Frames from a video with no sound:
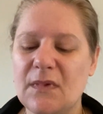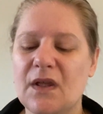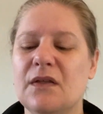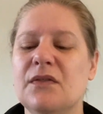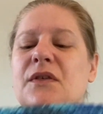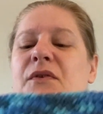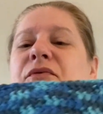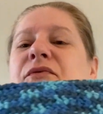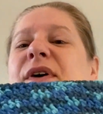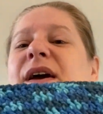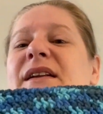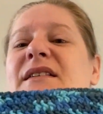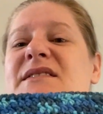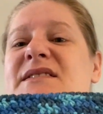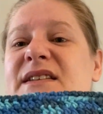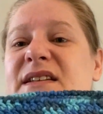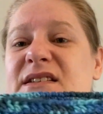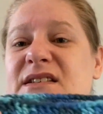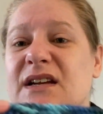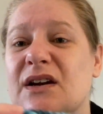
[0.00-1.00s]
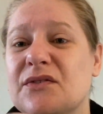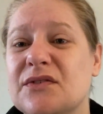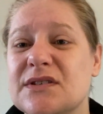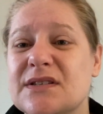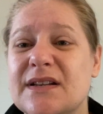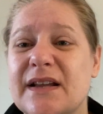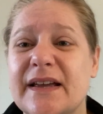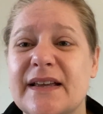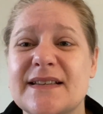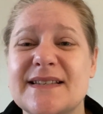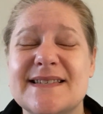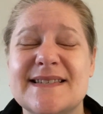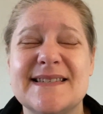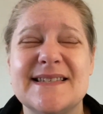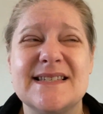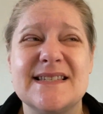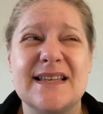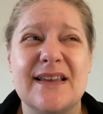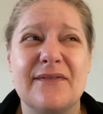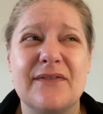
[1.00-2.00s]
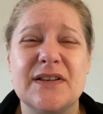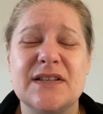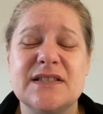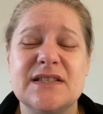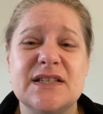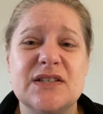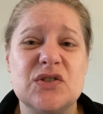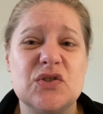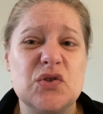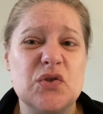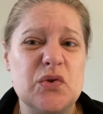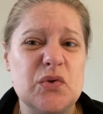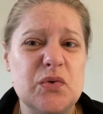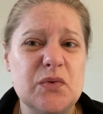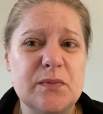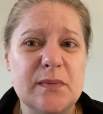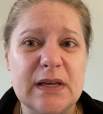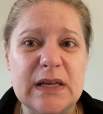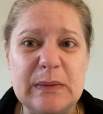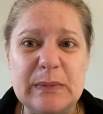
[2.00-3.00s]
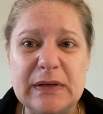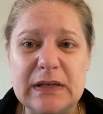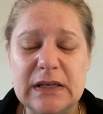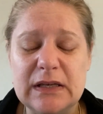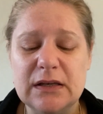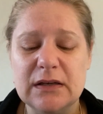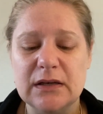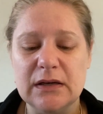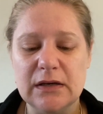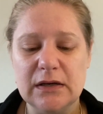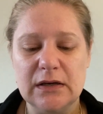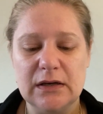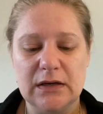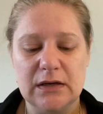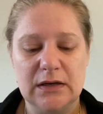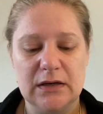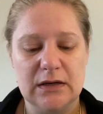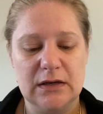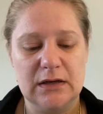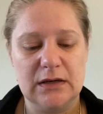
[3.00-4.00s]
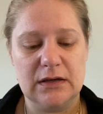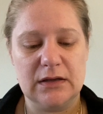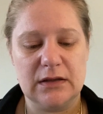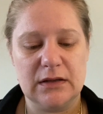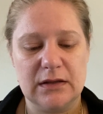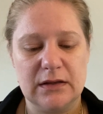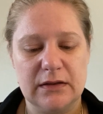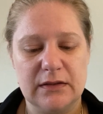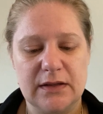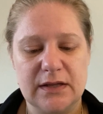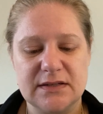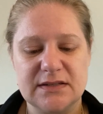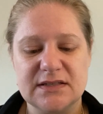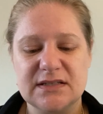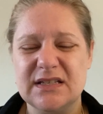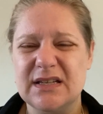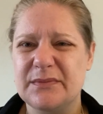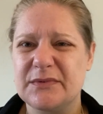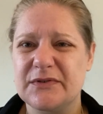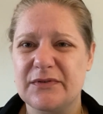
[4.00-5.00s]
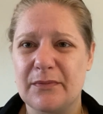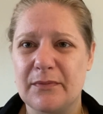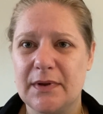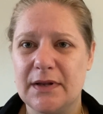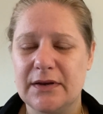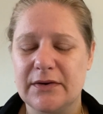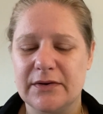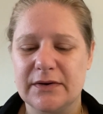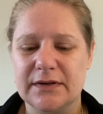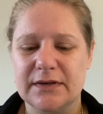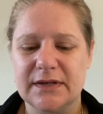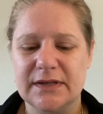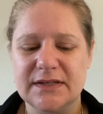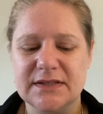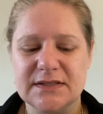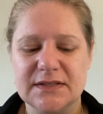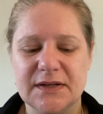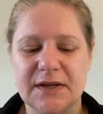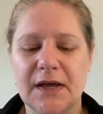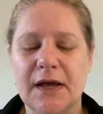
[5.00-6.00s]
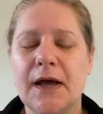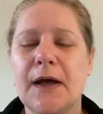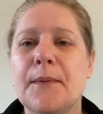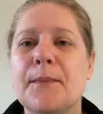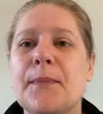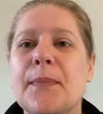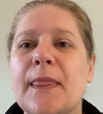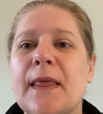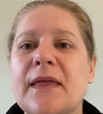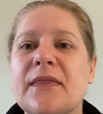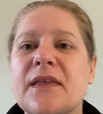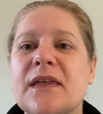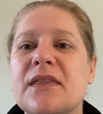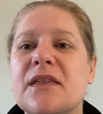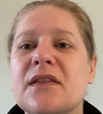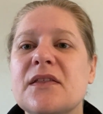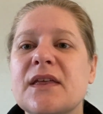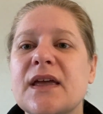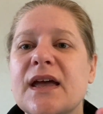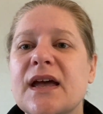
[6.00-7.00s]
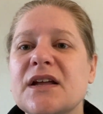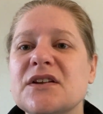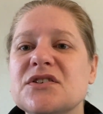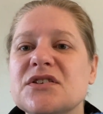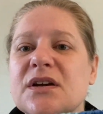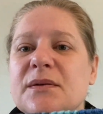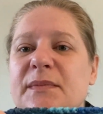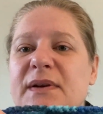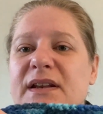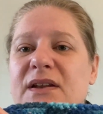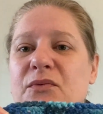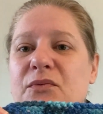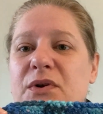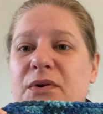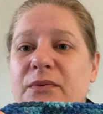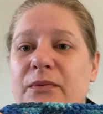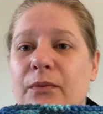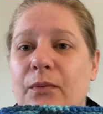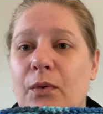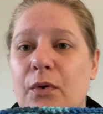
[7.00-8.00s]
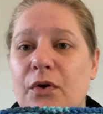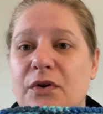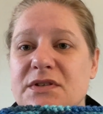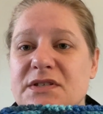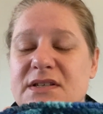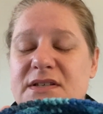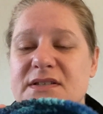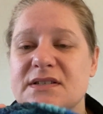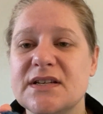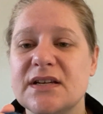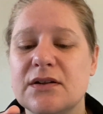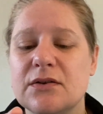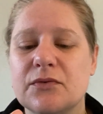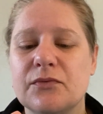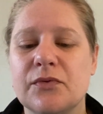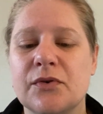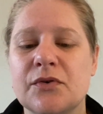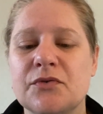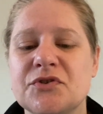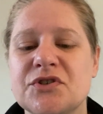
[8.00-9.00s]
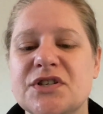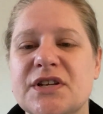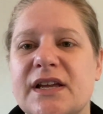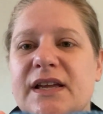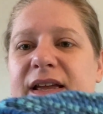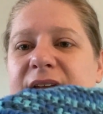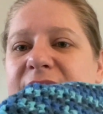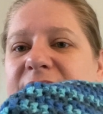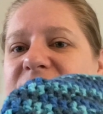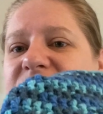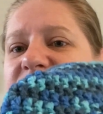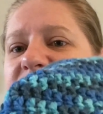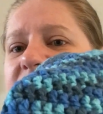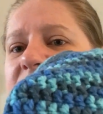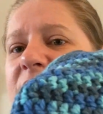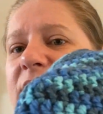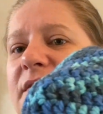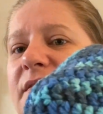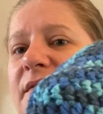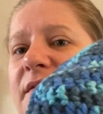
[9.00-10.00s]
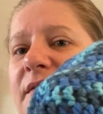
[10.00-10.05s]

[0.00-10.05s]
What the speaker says: The final stitch count is like 72 maybe. That seems familiar at least. And then on the edge, I made a reverse single crochet edging,